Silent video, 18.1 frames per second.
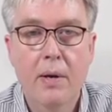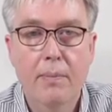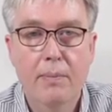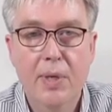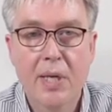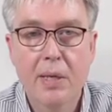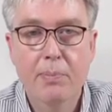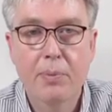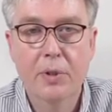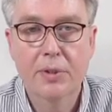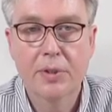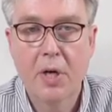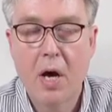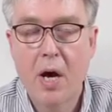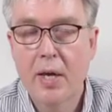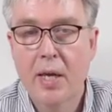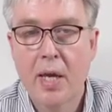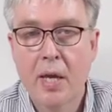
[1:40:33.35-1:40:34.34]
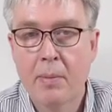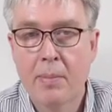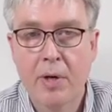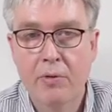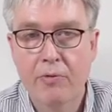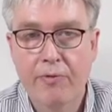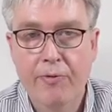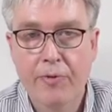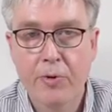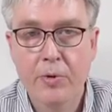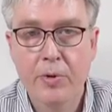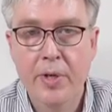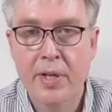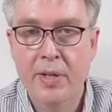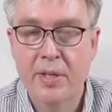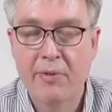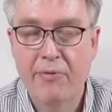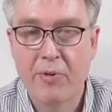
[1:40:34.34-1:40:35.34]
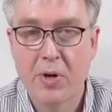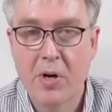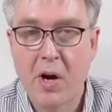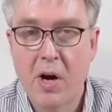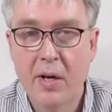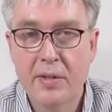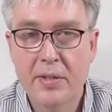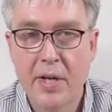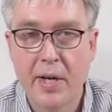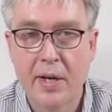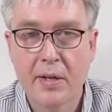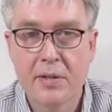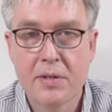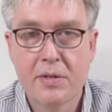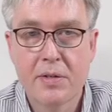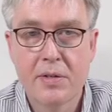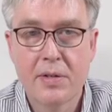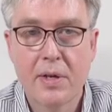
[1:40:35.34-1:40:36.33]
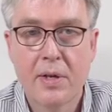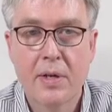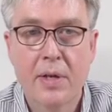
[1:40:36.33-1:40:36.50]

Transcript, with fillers: people talking about food in different contexts,